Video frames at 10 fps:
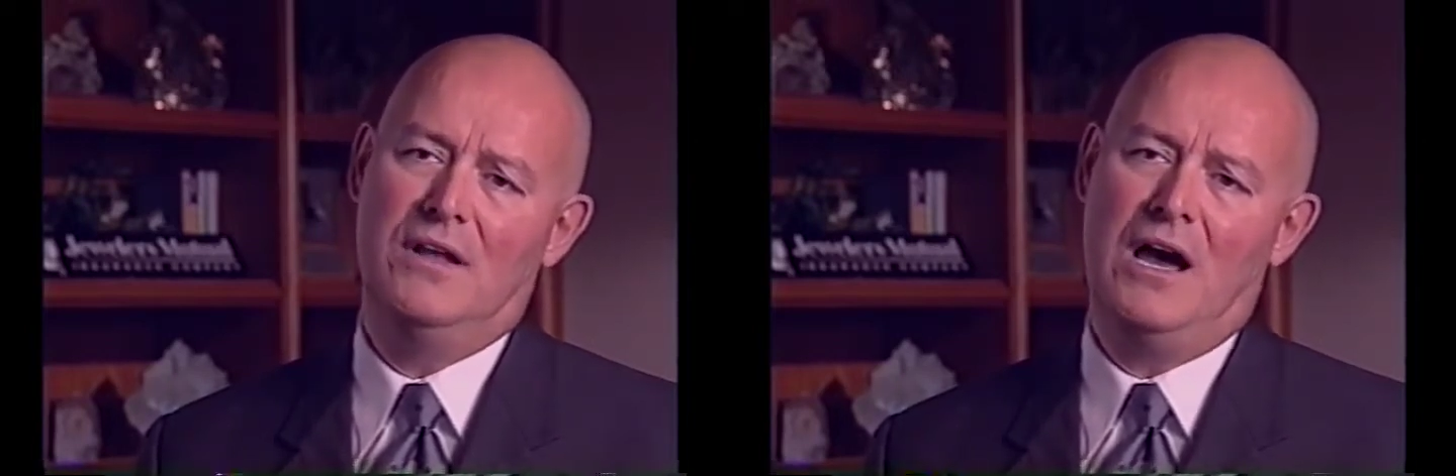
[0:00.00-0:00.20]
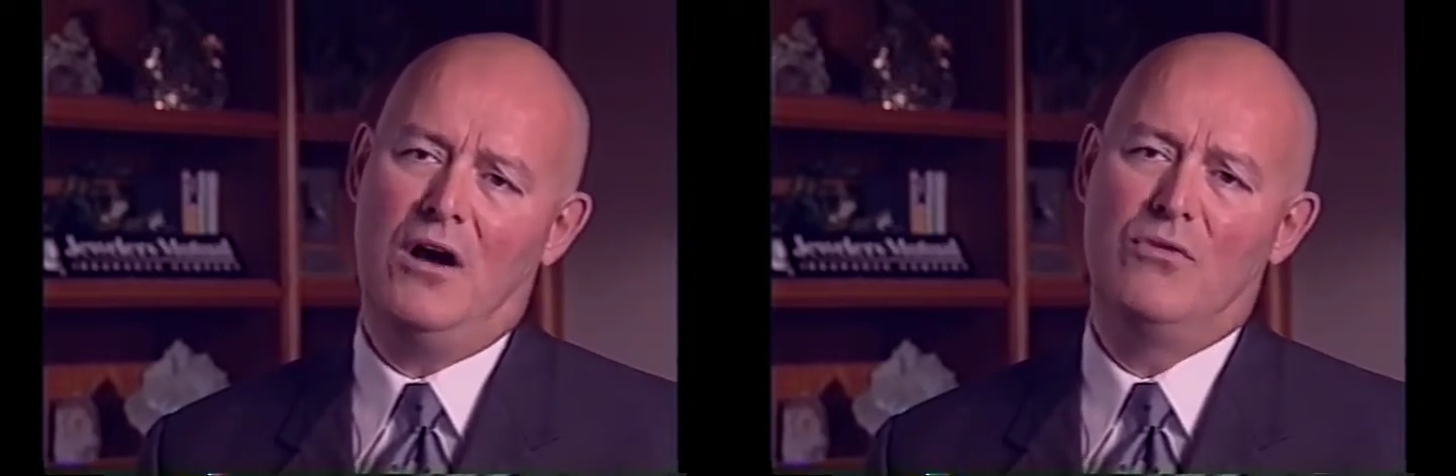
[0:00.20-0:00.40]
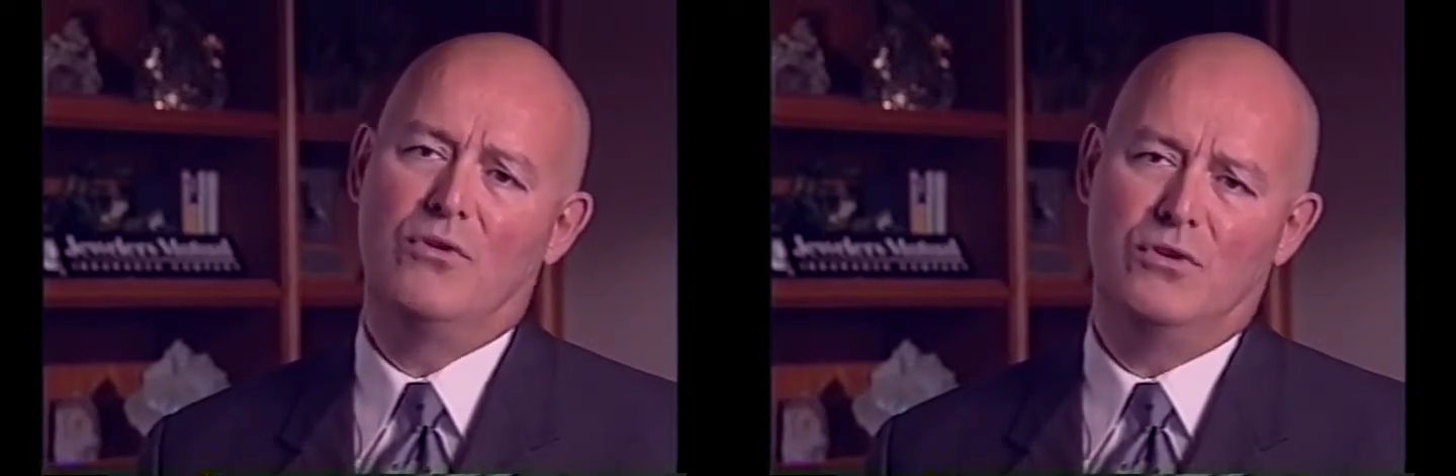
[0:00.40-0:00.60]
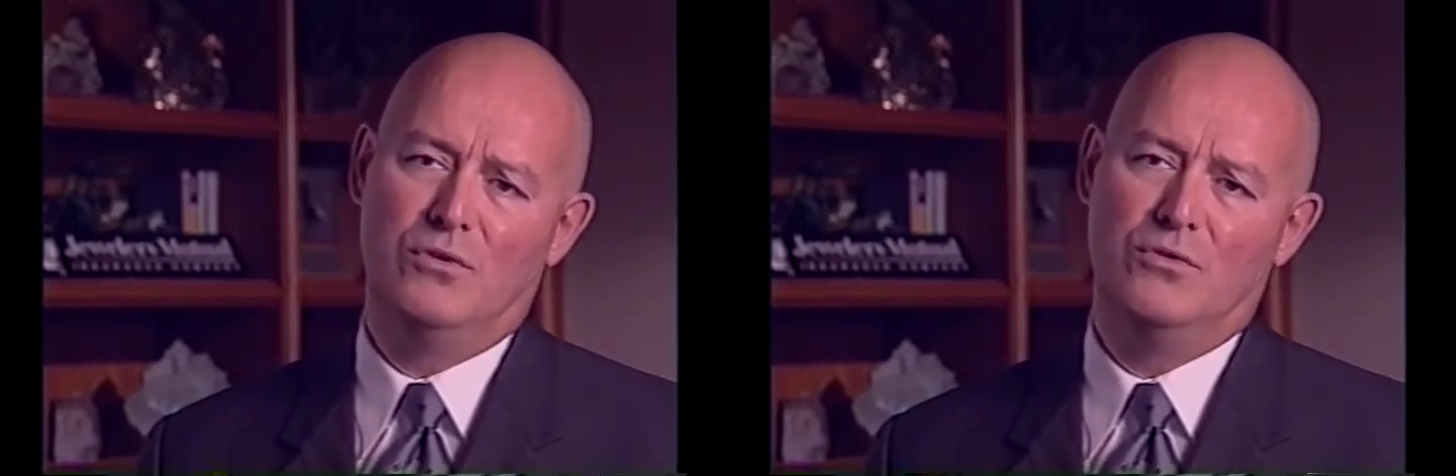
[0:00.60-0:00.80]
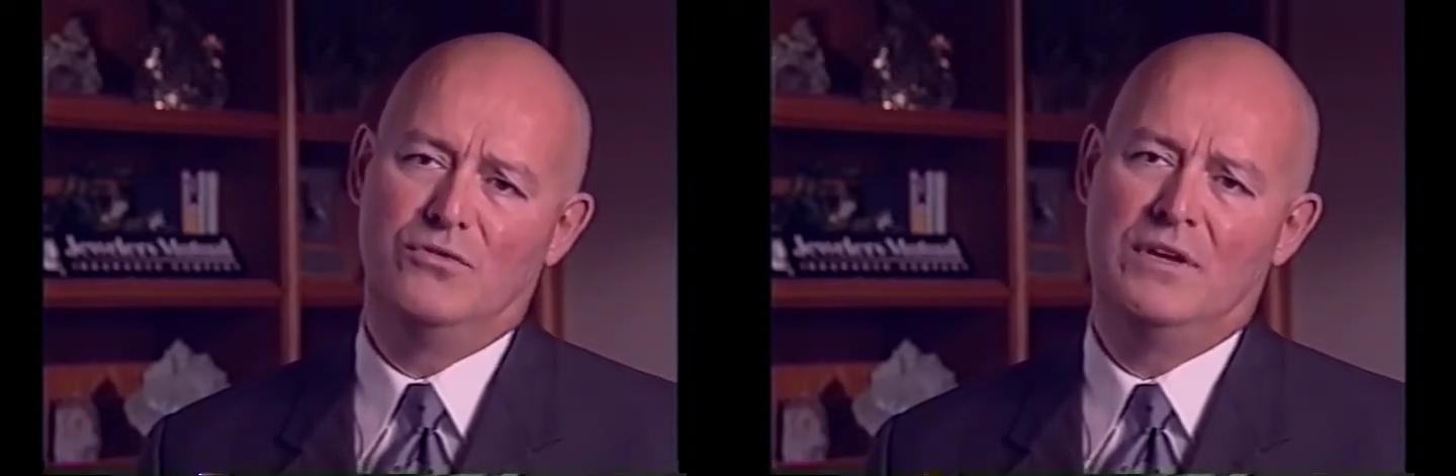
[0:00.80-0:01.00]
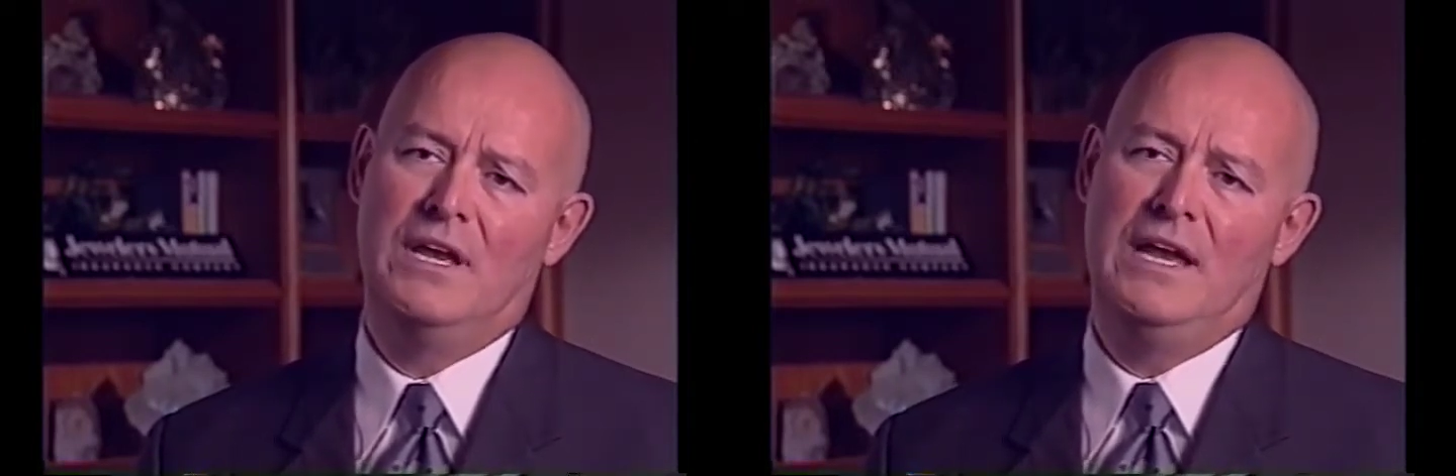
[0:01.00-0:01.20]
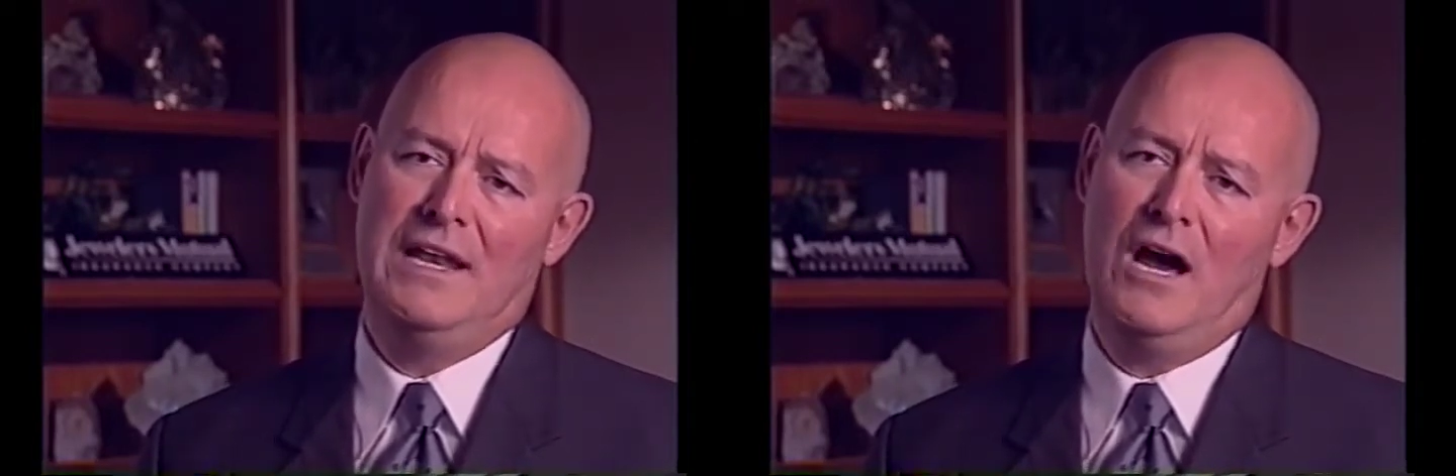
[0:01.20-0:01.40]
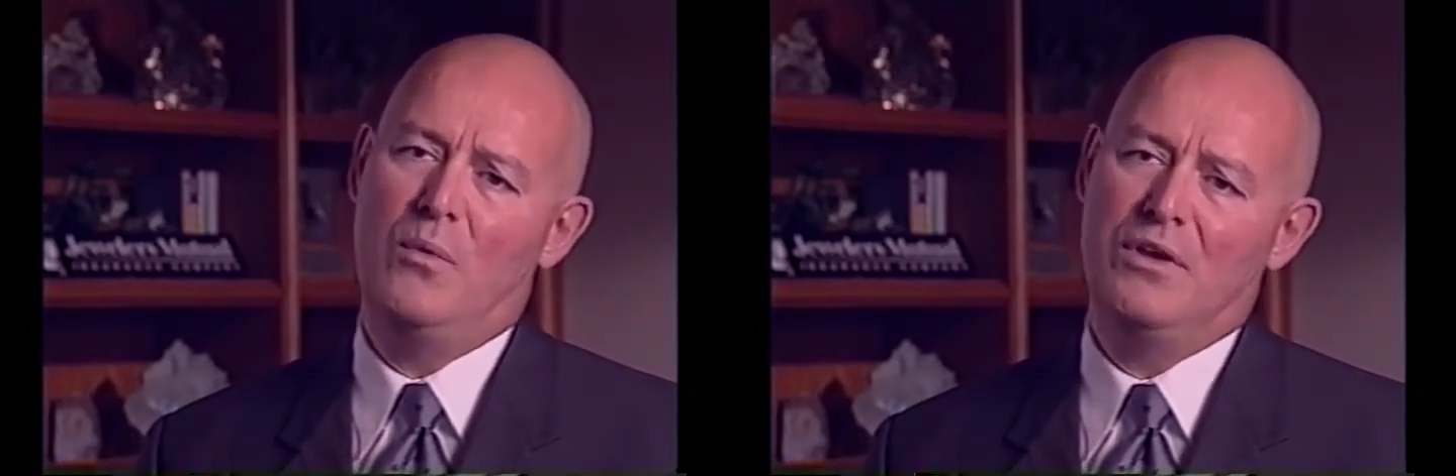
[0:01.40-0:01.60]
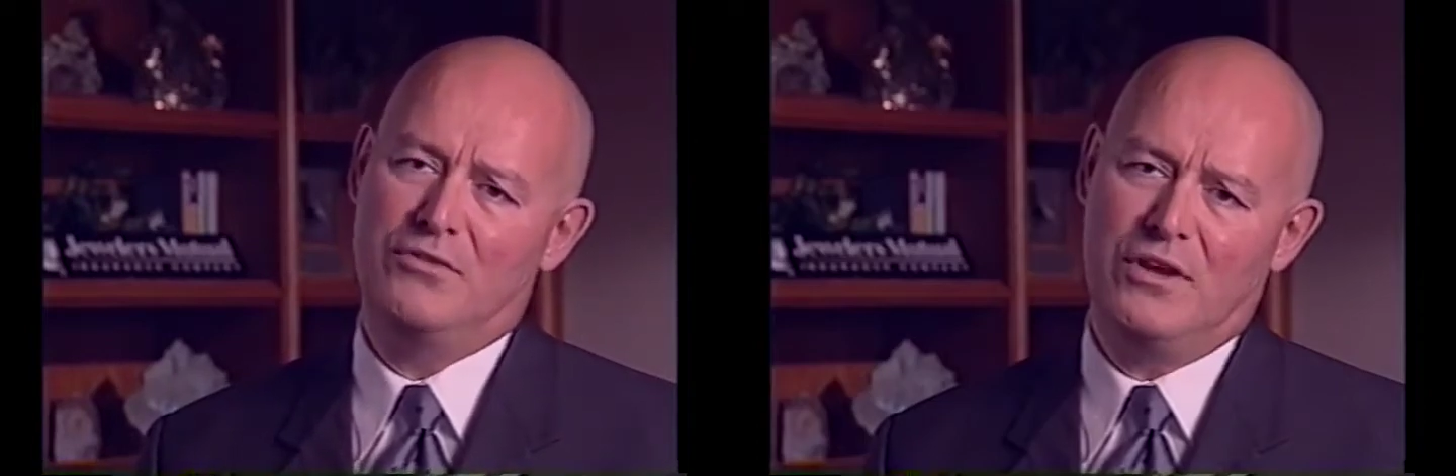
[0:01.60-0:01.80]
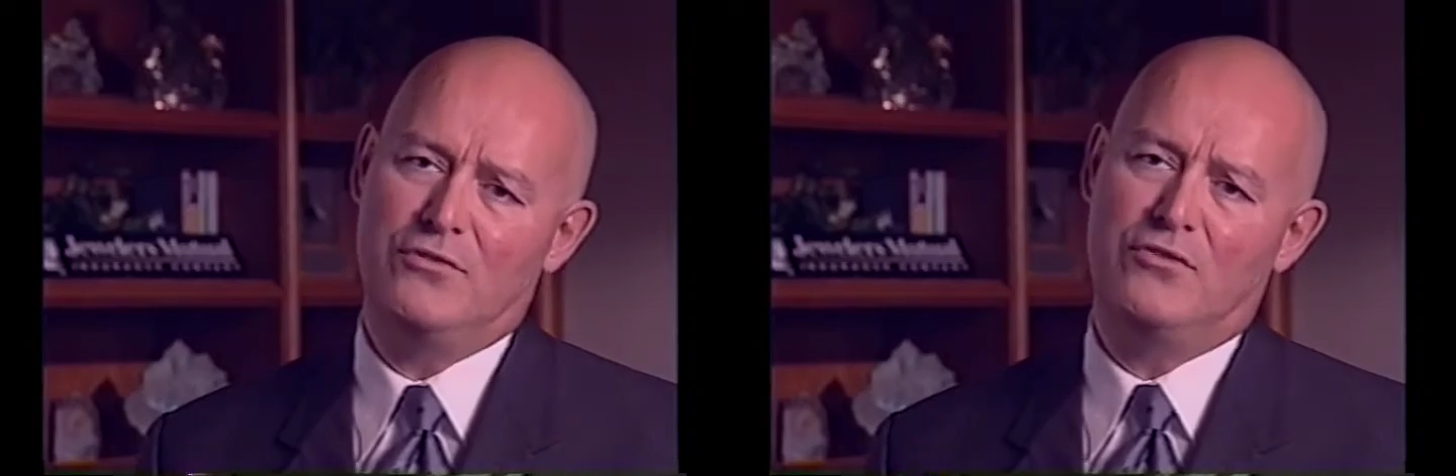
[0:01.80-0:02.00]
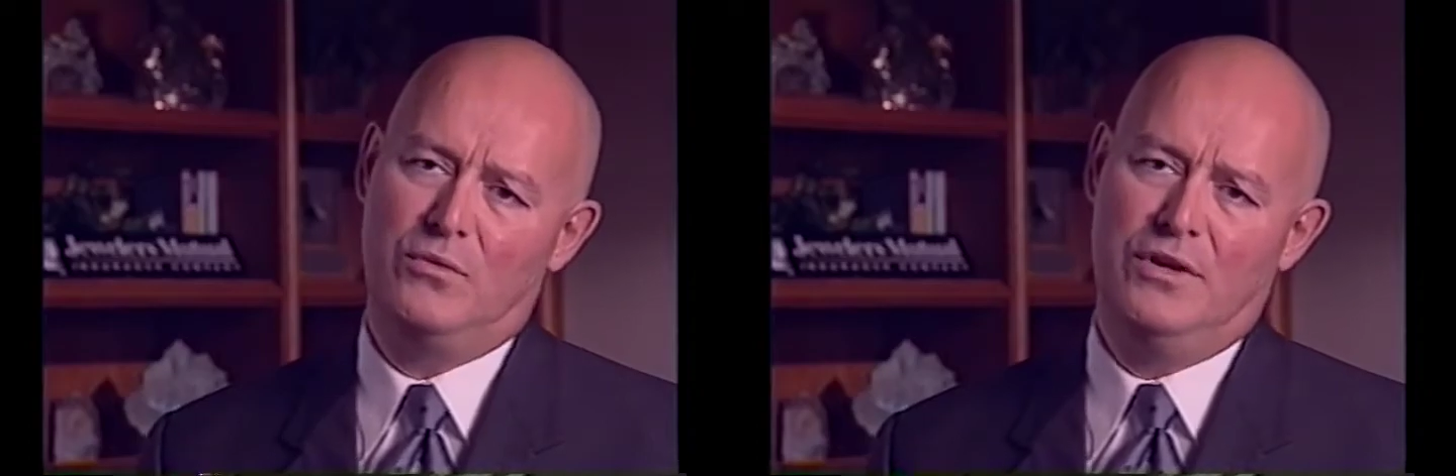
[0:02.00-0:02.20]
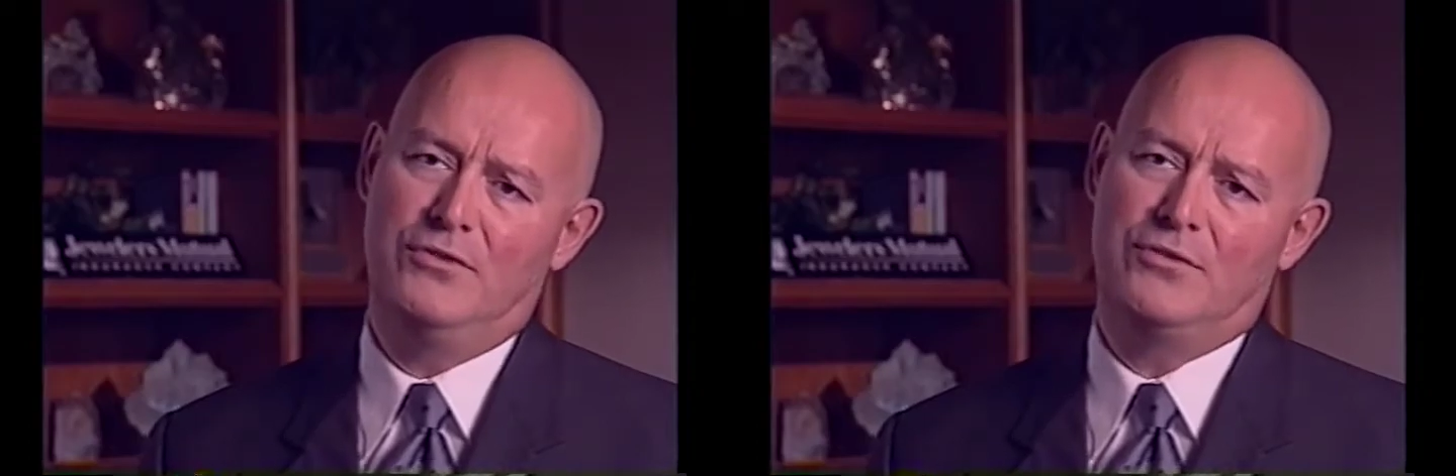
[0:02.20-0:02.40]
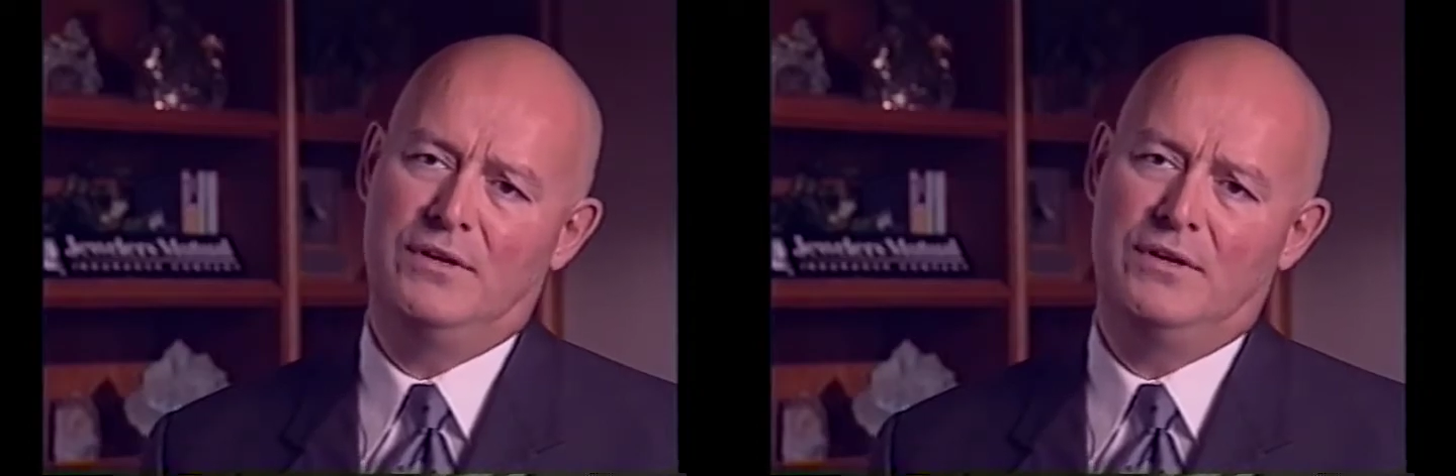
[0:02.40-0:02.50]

how they're used and how we assess the risk.